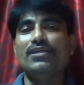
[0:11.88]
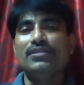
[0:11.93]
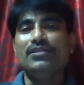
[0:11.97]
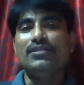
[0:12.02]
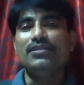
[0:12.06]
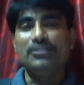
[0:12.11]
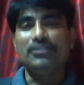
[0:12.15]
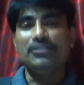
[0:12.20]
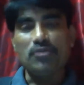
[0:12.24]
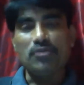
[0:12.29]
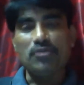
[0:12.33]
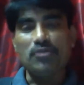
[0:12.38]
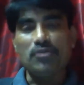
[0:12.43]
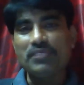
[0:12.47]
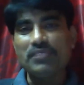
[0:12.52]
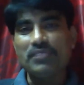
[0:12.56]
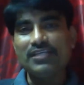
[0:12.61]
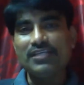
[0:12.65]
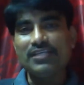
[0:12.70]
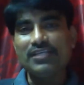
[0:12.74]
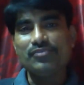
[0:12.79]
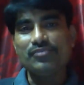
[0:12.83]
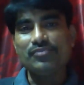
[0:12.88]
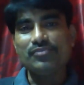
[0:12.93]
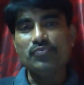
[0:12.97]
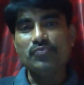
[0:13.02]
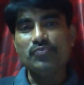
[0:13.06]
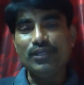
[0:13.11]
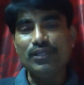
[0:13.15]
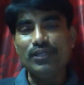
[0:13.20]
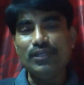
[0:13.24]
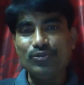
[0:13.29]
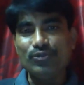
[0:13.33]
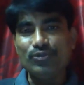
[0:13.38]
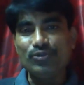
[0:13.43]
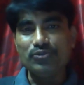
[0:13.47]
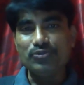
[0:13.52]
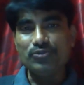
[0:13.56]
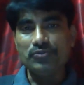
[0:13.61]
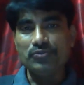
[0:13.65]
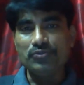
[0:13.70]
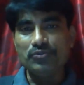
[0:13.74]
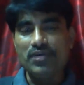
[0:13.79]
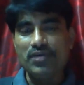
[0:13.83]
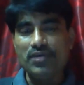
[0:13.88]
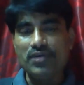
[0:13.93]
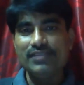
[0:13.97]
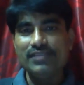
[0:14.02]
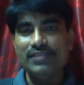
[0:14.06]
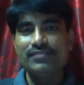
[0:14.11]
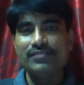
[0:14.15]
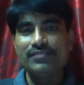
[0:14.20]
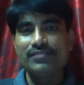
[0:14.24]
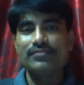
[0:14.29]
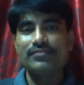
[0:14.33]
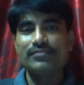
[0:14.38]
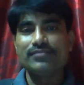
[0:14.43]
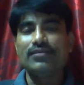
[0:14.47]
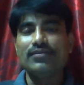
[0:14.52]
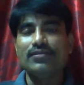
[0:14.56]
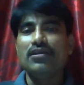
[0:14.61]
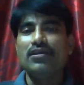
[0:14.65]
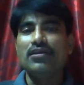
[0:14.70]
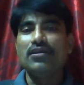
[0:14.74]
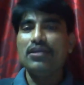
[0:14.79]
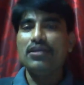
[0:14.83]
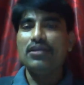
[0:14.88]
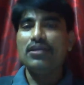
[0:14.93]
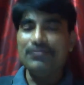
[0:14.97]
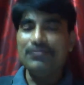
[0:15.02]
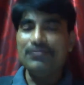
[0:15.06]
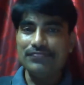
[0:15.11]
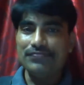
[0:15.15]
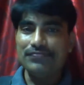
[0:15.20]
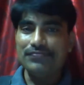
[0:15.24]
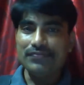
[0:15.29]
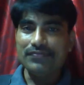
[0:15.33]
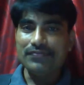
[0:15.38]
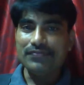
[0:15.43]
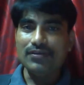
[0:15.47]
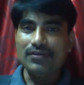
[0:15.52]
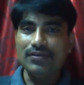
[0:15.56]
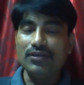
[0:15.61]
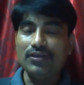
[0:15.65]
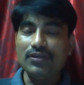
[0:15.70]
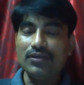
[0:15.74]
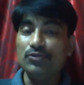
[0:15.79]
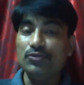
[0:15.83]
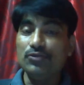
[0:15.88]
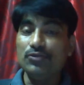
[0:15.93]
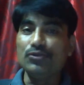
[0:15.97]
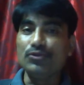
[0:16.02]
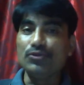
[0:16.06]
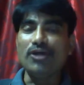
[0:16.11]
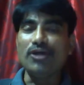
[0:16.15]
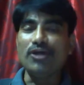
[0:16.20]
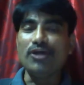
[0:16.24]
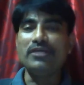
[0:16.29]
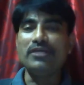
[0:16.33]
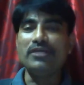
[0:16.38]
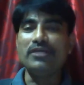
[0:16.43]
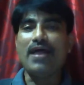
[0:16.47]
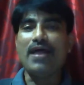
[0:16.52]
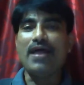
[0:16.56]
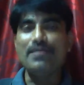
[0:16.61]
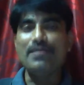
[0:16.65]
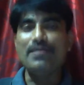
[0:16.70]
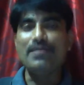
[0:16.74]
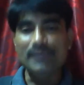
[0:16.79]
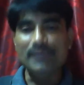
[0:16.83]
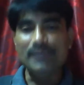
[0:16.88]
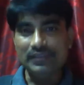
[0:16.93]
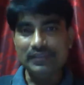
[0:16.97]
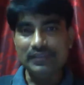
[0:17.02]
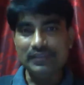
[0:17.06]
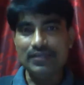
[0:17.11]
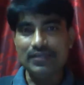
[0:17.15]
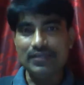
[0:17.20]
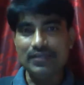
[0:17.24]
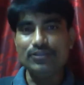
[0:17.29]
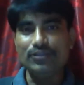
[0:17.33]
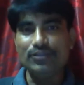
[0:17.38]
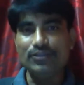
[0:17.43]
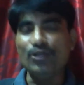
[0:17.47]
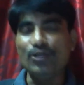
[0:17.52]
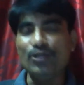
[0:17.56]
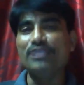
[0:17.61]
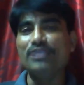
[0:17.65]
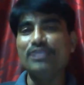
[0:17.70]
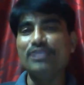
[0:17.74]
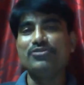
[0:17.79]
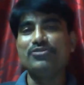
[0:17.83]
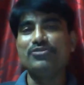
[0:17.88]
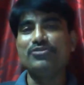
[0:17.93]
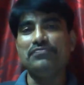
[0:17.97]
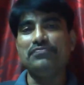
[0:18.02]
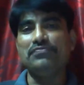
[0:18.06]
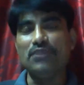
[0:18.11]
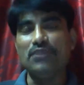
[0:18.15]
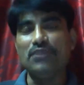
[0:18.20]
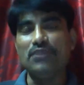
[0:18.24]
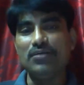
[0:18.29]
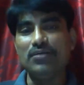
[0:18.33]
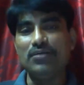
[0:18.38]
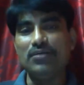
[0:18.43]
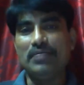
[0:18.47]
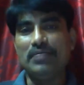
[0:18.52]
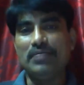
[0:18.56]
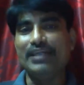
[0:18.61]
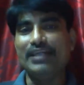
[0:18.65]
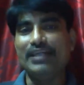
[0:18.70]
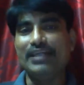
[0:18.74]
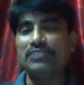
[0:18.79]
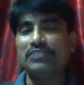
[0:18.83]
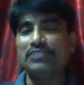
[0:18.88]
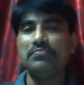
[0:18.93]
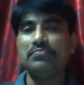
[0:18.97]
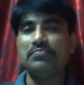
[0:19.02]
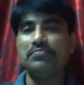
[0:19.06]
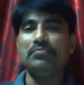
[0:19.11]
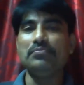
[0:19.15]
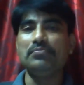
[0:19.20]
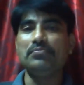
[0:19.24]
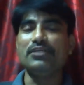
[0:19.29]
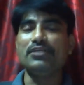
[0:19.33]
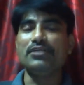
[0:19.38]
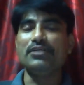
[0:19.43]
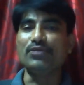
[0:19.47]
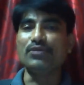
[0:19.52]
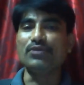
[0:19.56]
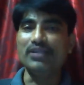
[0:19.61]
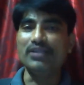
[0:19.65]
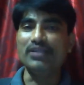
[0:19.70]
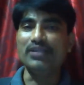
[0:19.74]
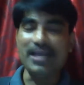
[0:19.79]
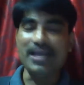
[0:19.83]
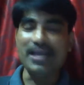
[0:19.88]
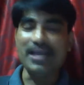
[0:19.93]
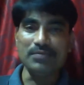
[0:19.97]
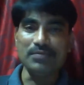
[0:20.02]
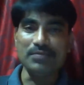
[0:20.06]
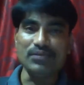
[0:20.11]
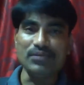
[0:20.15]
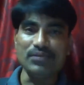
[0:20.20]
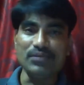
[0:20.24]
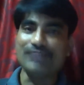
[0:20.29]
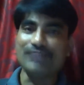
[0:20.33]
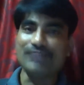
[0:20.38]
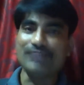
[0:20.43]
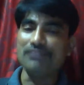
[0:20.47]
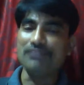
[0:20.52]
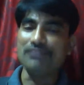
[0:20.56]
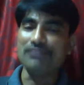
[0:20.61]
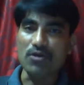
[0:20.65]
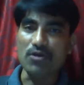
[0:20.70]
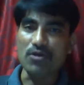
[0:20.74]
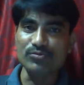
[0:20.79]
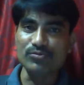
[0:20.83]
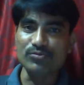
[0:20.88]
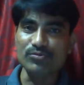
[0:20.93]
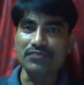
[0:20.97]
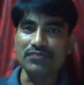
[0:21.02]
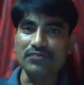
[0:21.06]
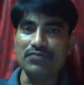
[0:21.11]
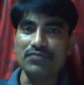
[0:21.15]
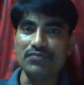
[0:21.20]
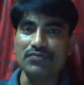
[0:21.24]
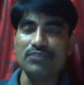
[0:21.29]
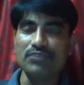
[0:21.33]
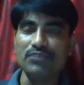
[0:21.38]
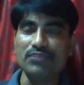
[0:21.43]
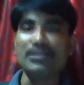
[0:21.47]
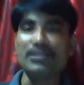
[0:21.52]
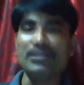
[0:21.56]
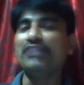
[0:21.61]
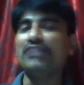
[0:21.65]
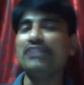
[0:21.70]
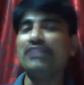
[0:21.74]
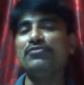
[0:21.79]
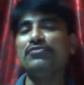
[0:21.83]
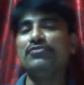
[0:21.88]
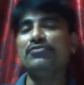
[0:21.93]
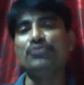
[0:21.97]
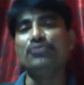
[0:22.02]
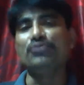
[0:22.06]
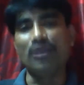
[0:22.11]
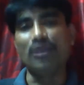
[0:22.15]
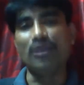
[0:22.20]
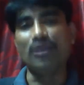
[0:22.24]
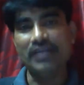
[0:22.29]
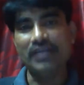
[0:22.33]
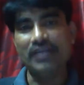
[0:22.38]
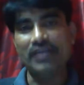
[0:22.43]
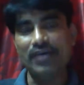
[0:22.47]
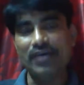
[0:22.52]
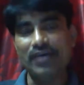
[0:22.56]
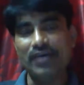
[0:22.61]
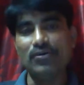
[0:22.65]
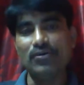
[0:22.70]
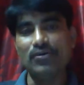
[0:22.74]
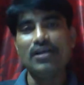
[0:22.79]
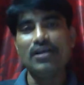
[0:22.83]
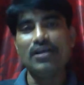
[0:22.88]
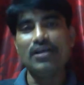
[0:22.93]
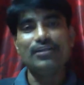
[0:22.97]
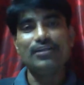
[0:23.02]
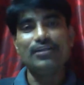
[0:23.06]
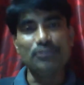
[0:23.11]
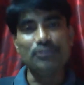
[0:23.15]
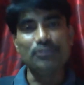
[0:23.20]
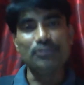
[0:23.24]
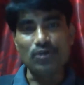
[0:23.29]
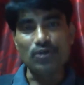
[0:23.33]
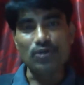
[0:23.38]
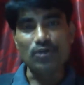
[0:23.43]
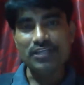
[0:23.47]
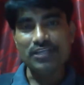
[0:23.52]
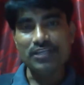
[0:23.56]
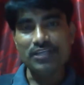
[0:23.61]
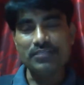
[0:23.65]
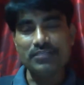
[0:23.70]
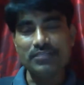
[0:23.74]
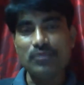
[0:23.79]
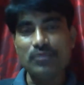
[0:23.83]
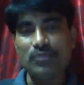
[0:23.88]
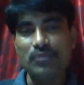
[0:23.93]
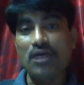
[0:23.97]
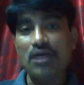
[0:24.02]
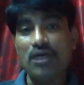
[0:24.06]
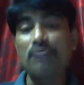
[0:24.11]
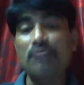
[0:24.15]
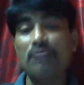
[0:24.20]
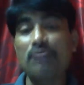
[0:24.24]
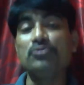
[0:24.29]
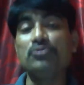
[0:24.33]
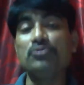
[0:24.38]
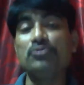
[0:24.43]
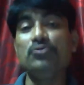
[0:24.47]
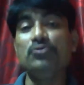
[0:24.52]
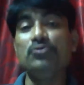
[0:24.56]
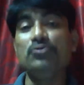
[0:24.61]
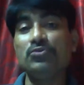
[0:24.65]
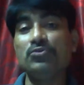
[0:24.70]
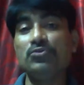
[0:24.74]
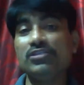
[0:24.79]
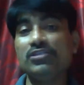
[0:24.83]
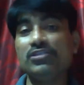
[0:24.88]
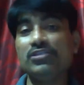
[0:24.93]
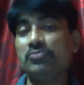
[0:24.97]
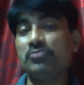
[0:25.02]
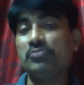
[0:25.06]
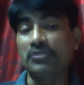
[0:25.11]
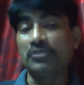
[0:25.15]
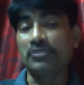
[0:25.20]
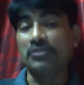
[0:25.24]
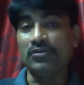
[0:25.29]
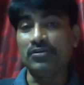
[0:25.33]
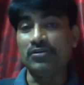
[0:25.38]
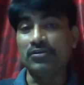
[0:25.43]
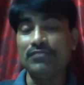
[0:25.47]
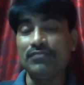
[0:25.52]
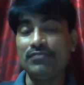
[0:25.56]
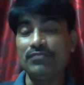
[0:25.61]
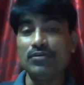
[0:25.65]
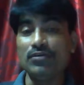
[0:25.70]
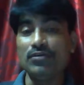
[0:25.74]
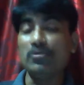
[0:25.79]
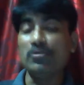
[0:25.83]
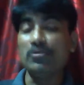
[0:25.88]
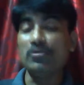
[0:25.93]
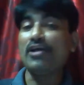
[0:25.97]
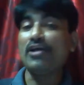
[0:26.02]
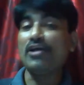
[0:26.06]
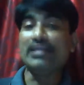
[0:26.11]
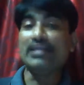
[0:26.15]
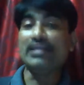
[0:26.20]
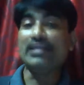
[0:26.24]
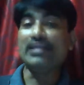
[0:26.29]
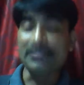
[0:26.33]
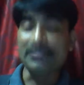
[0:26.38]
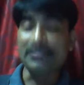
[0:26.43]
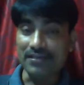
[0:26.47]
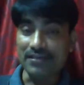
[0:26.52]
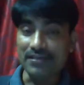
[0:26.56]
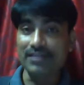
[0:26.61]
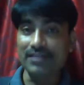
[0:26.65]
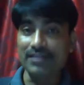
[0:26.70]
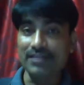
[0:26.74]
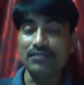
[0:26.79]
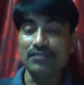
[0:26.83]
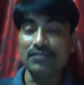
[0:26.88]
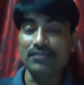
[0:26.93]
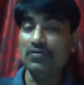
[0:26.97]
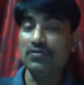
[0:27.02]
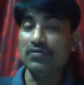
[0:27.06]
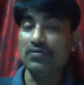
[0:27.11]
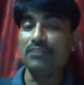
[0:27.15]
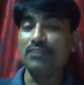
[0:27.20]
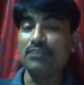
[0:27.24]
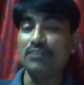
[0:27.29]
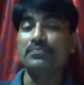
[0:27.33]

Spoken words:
The topic is well known to you guys. If you do not have ample knowledge of verb and its particular types and forms of verbs, and if you do not have the knowledge about how to use this particular verb or identify verb,